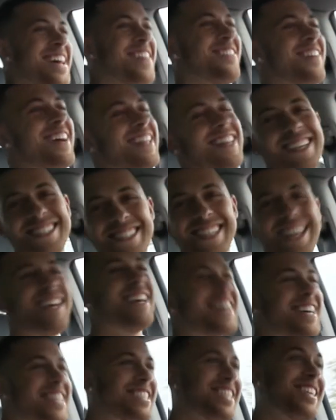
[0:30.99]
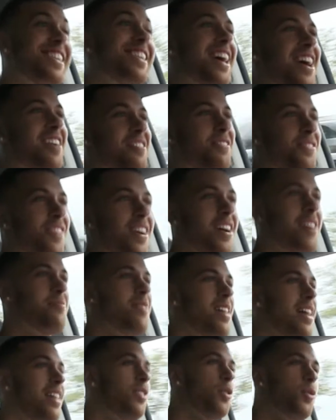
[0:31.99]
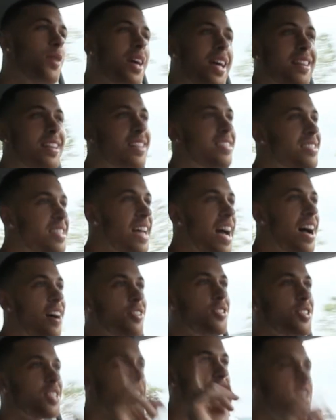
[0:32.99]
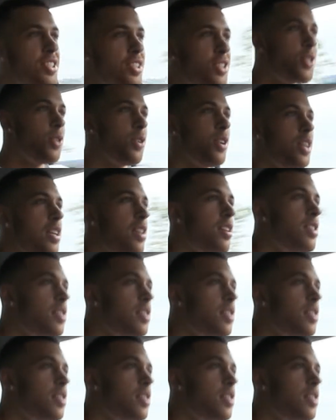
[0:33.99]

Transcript: But this thing is a lot of fun, man. The way this sounds, listen to it.